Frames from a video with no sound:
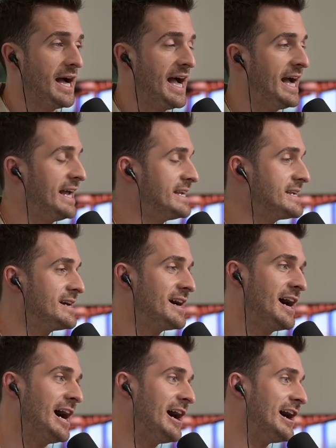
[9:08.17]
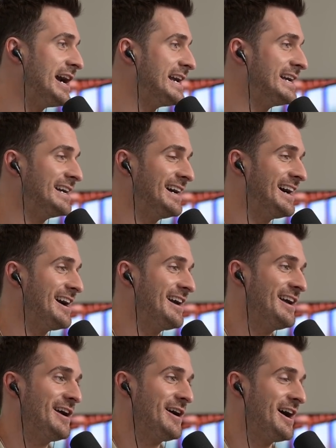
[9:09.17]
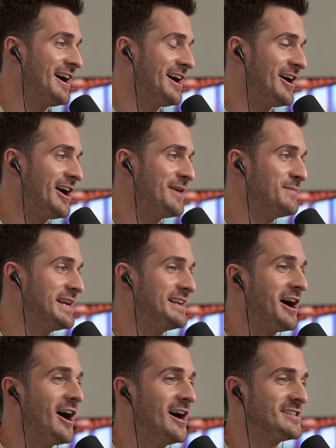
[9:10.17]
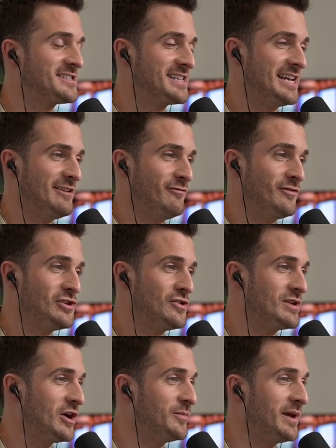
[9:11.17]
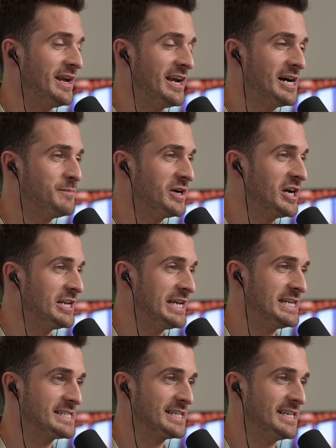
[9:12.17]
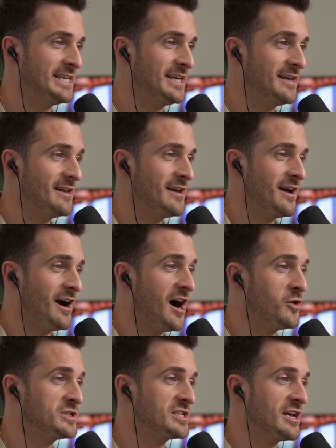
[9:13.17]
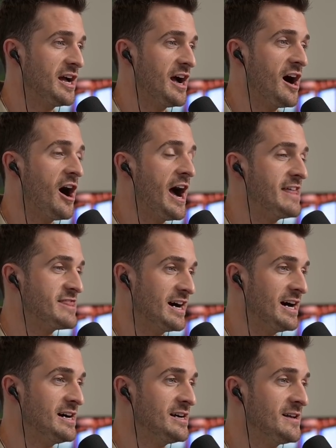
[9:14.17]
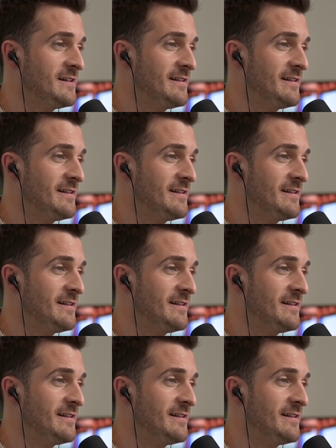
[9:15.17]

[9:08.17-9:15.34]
And I, I mean, I, Steve, you know me, I burn easily. I was either